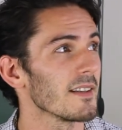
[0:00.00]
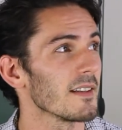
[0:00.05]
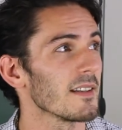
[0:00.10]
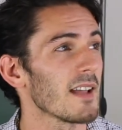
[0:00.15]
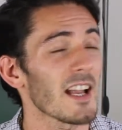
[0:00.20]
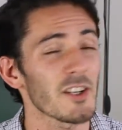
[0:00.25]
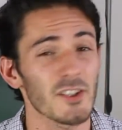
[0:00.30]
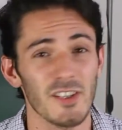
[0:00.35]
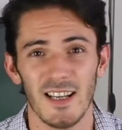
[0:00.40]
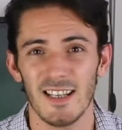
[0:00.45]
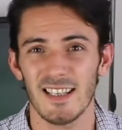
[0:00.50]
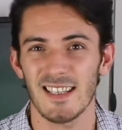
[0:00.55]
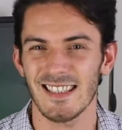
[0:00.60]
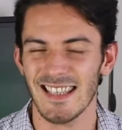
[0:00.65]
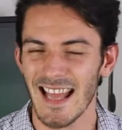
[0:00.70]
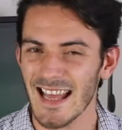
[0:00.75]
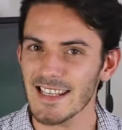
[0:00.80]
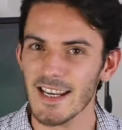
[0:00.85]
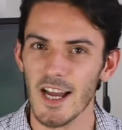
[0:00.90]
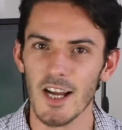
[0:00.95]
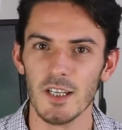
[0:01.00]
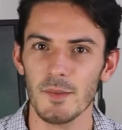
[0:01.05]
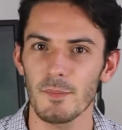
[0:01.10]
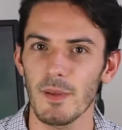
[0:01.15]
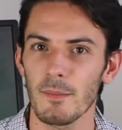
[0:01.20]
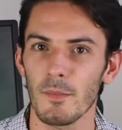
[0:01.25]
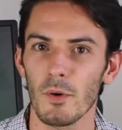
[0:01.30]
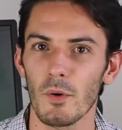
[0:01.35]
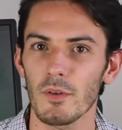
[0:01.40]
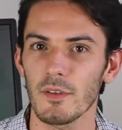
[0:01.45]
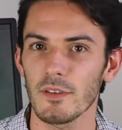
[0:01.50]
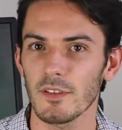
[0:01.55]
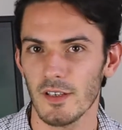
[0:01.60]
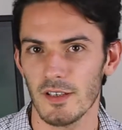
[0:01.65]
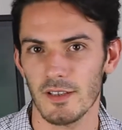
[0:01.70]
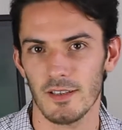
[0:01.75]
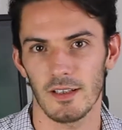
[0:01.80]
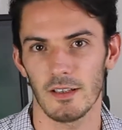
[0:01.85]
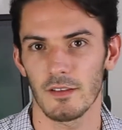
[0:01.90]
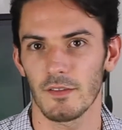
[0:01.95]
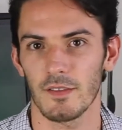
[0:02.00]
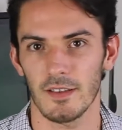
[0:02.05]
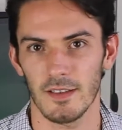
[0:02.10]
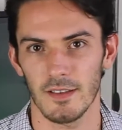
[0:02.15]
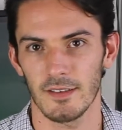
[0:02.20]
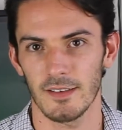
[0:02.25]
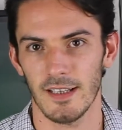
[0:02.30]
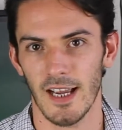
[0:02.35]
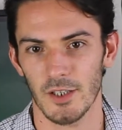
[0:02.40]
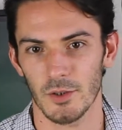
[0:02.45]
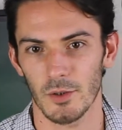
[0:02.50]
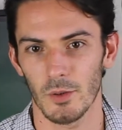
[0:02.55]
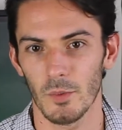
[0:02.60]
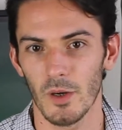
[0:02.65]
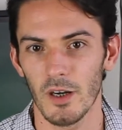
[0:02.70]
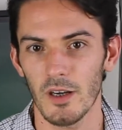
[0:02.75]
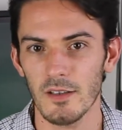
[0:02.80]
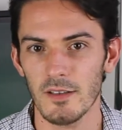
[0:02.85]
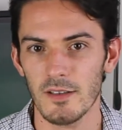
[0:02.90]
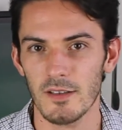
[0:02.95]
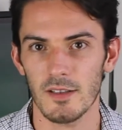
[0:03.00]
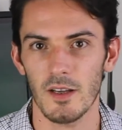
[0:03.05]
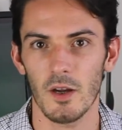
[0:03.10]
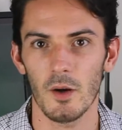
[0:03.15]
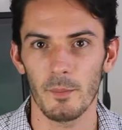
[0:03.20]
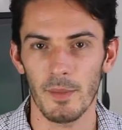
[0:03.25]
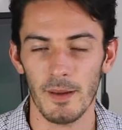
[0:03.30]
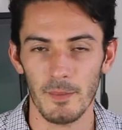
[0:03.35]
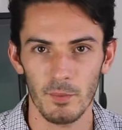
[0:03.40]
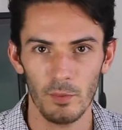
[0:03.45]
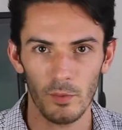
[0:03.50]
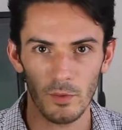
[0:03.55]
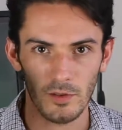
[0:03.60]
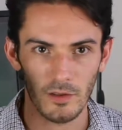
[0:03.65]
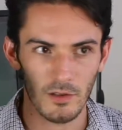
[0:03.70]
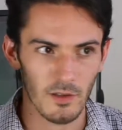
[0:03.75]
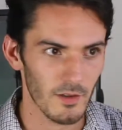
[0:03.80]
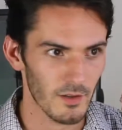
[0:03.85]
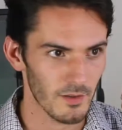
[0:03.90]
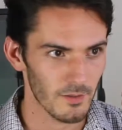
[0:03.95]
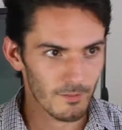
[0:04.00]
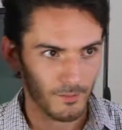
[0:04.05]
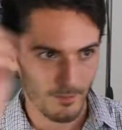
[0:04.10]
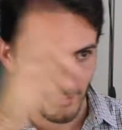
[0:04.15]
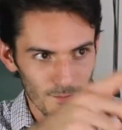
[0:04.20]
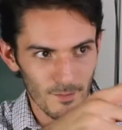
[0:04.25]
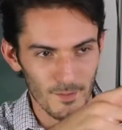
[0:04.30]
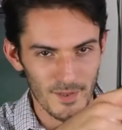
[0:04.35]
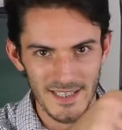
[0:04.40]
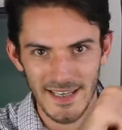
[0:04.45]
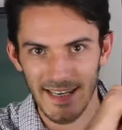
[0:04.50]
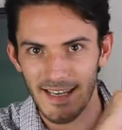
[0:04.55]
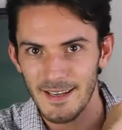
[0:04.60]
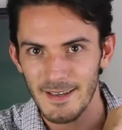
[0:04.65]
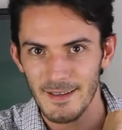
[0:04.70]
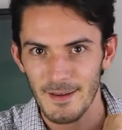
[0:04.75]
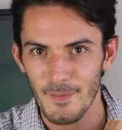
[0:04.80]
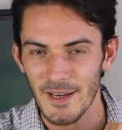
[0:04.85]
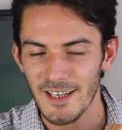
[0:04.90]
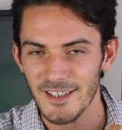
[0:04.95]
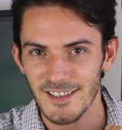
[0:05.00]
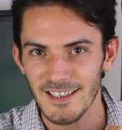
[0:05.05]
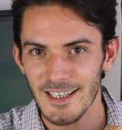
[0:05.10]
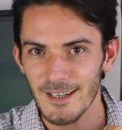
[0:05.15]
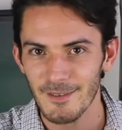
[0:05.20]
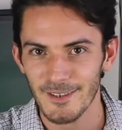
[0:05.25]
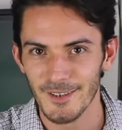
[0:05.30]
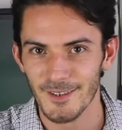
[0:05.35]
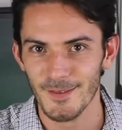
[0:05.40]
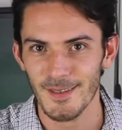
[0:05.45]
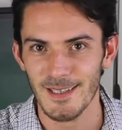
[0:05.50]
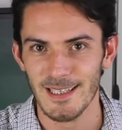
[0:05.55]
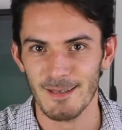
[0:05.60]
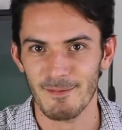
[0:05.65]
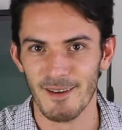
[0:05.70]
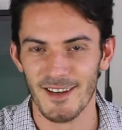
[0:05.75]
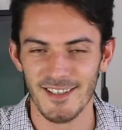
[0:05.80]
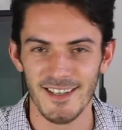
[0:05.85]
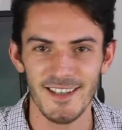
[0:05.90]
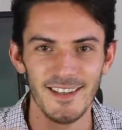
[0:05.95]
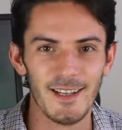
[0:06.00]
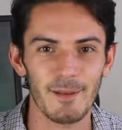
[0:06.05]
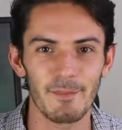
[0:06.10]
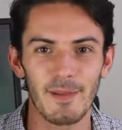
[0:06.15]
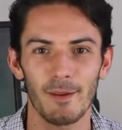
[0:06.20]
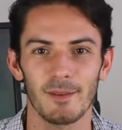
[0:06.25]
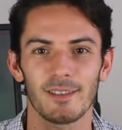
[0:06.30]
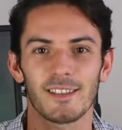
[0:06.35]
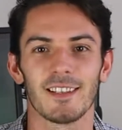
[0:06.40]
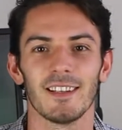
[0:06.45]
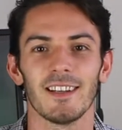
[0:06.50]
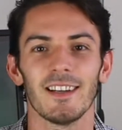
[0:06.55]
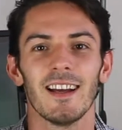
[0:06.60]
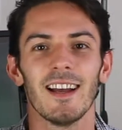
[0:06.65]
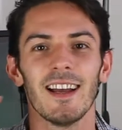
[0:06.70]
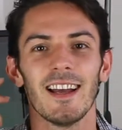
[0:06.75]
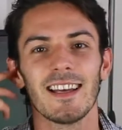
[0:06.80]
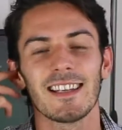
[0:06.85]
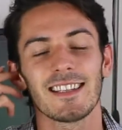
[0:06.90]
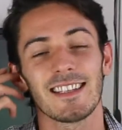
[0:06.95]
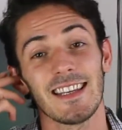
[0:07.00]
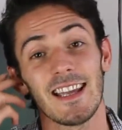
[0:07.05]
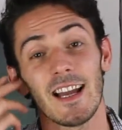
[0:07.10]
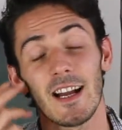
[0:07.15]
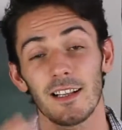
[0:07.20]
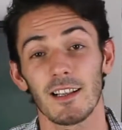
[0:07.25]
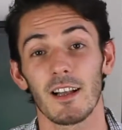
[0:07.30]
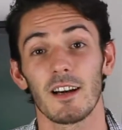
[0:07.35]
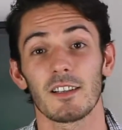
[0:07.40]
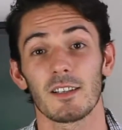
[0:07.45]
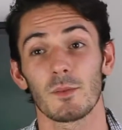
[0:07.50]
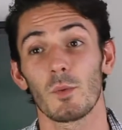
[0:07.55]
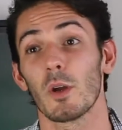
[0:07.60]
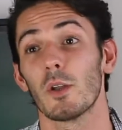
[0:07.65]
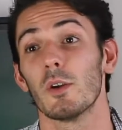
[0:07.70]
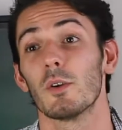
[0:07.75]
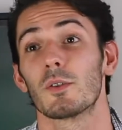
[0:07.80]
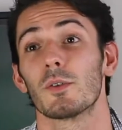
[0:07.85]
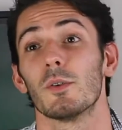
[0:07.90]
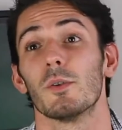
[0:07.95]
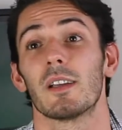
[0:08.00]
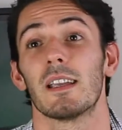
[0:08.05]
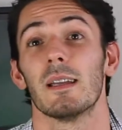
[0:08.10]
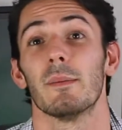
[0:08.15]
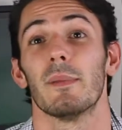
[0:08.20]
Hashtags stand out a bit more than just kind of casual words, so people will see it immediately when you're tweeting about it. They'll be able to see at a glance what you're talking